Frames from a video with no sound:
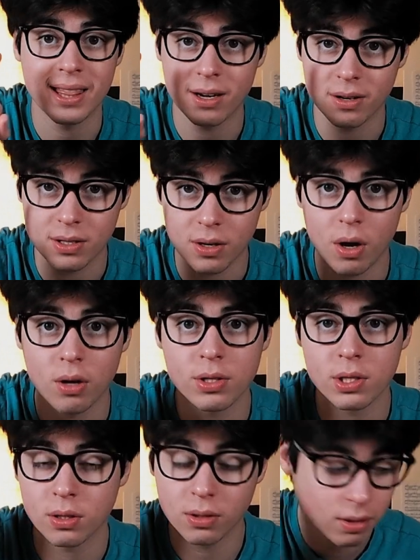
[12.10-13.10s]
there is
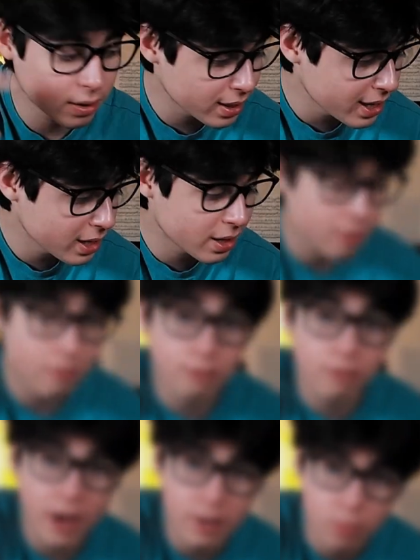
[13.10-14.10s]
also learning the
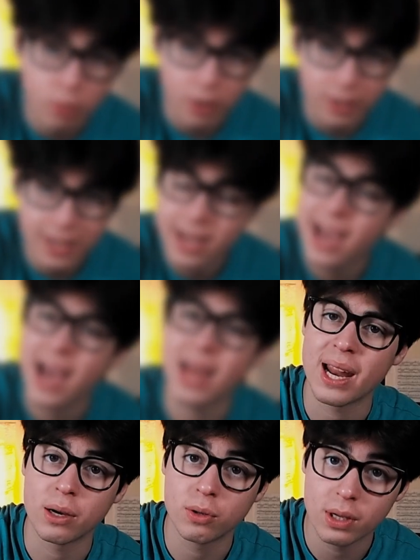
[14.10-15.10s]
fretboard, and
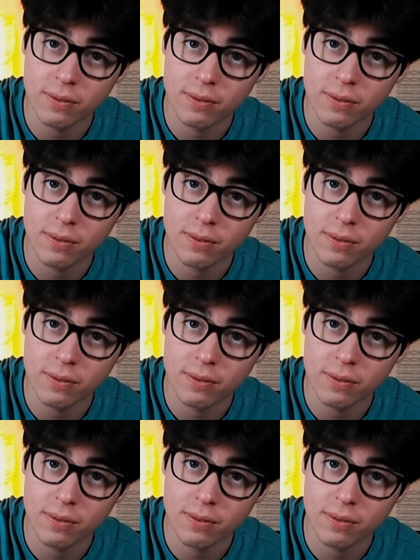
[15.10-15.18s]
I will give